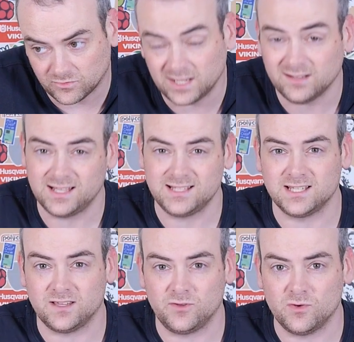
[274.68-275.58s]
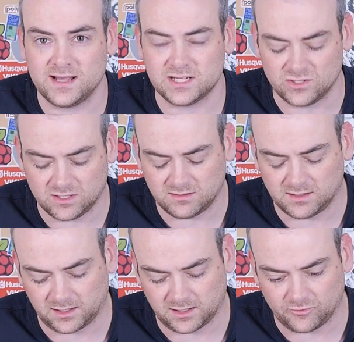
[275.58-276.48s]
Fresnel lenses, if you imagine
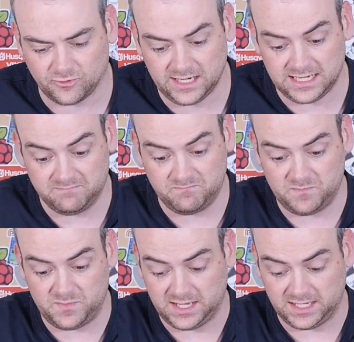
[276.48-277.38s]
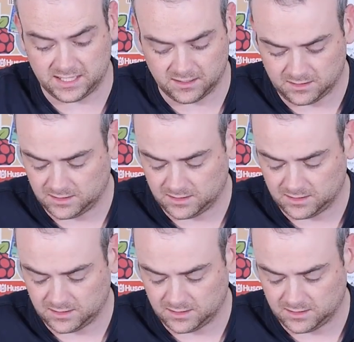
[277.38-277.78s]
like a really big,